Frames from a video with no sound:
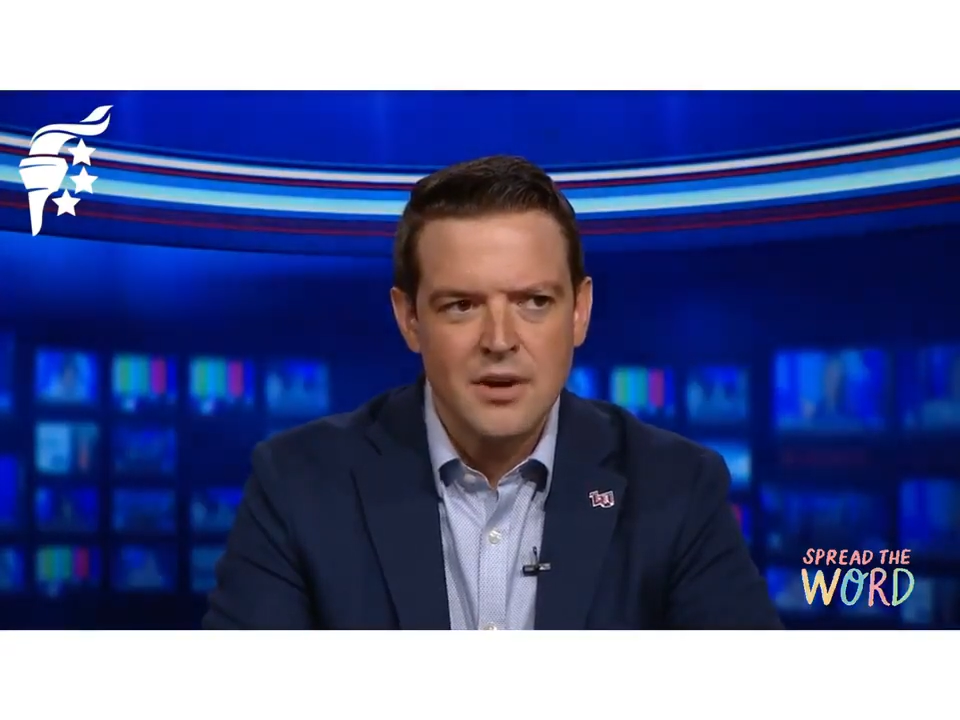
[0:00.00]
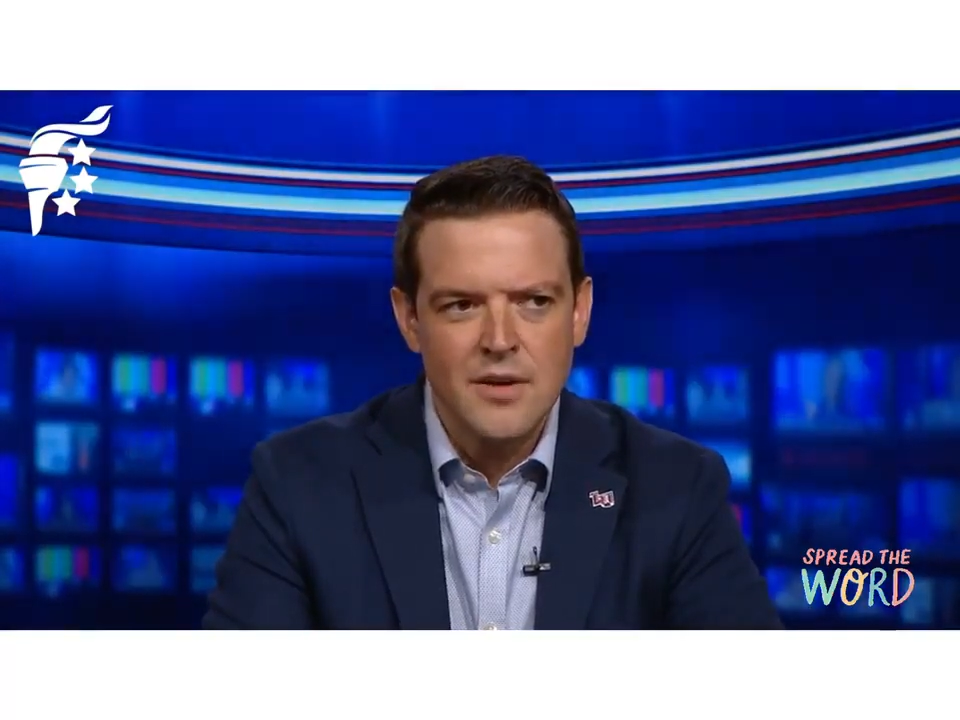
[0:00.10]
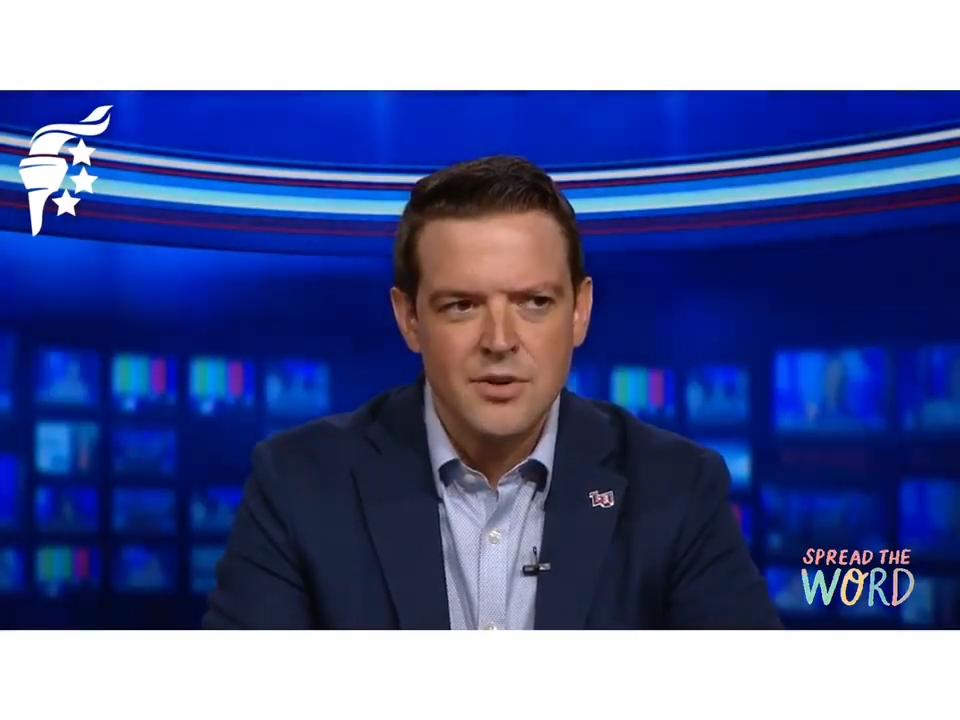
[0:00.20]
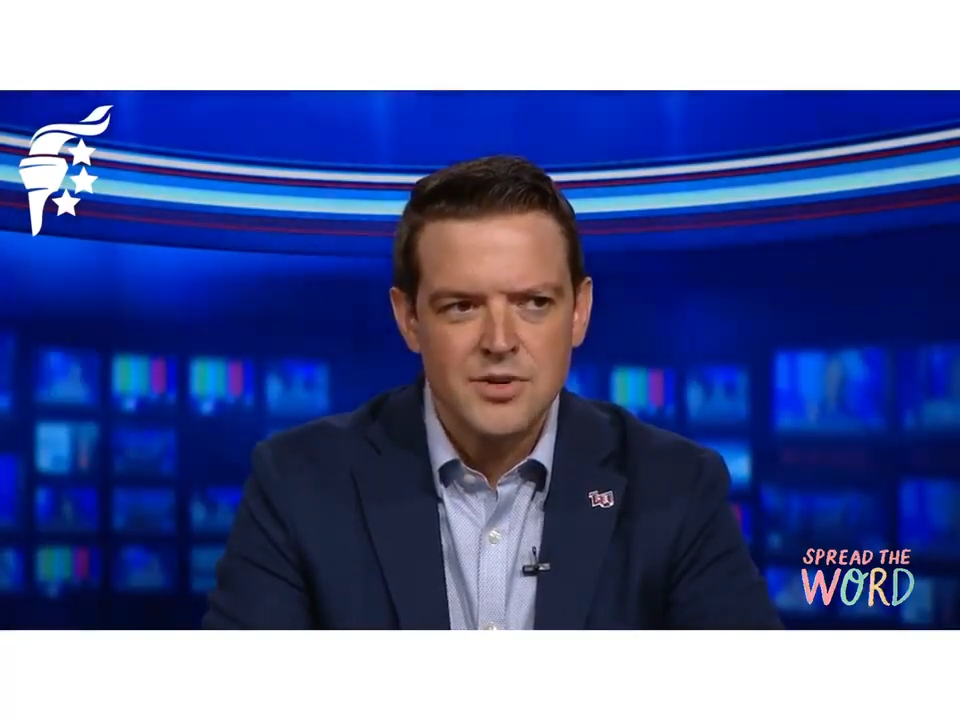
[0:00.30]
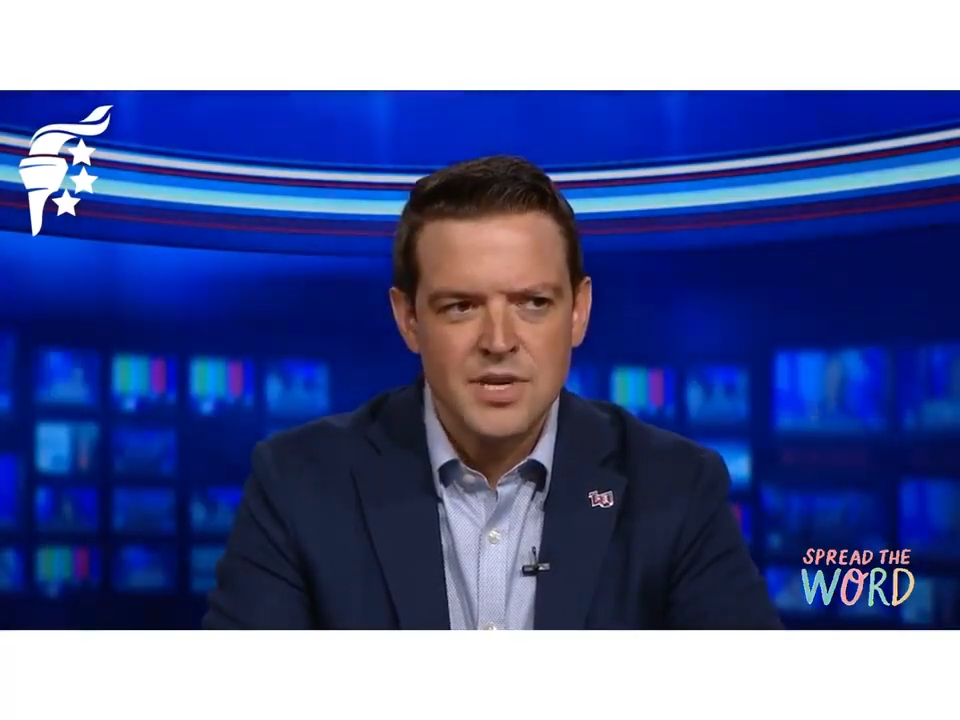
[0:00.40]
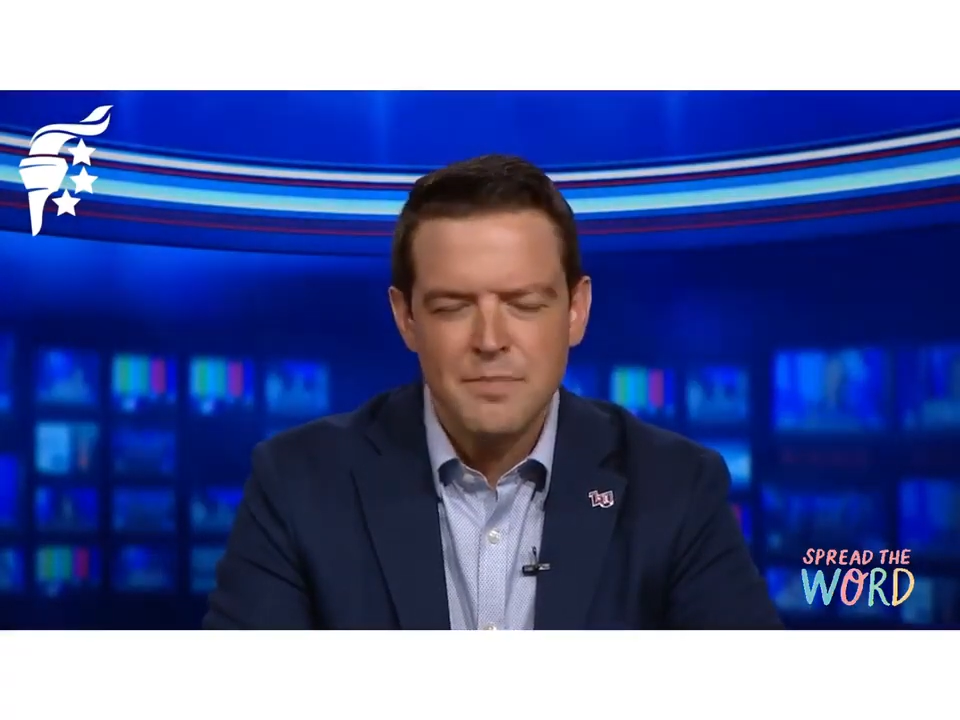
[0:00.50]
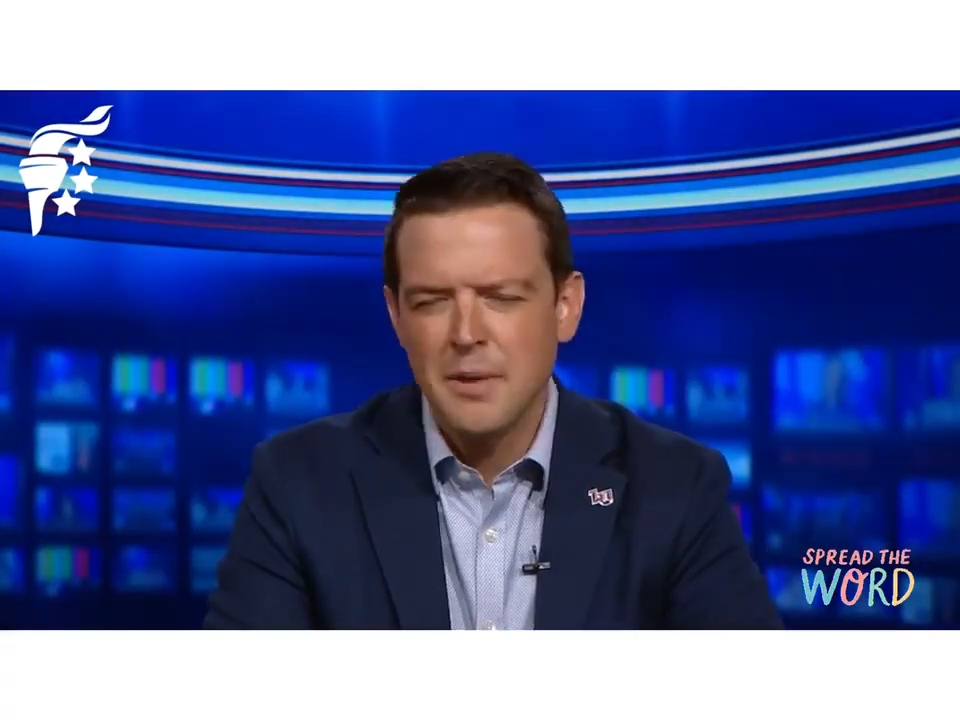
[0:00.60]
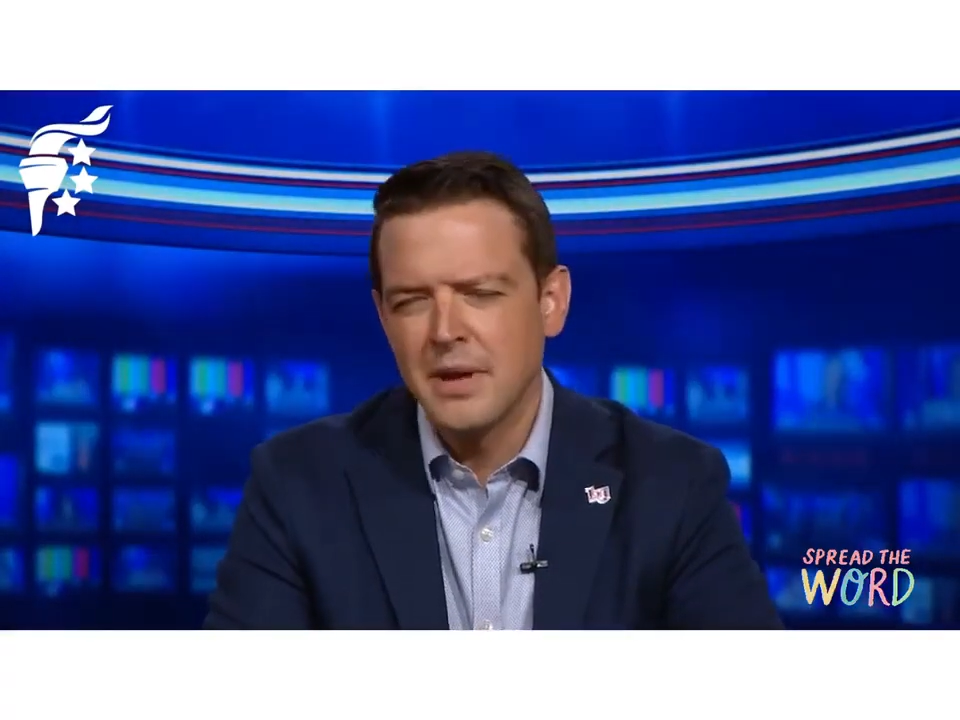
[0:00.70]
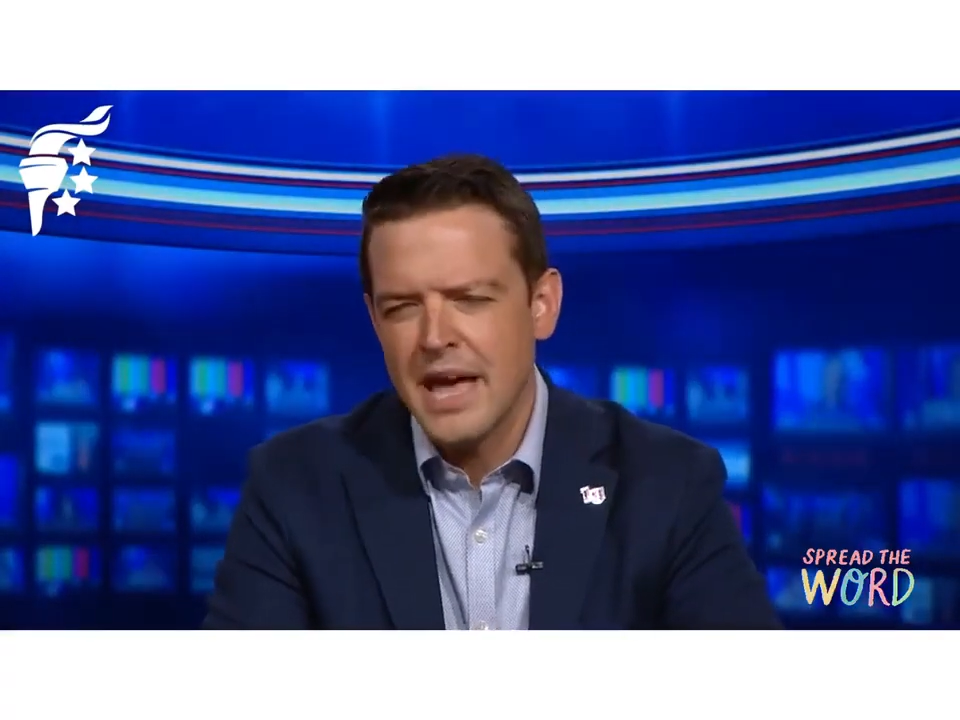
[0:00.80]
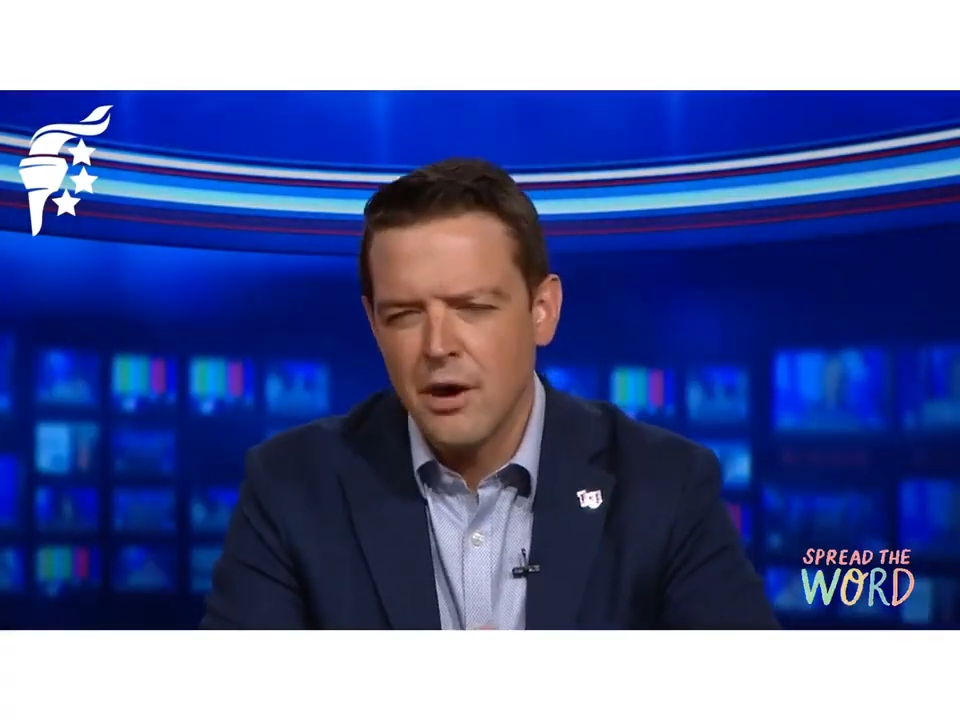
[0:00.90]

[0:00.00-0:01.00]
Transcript: governors and public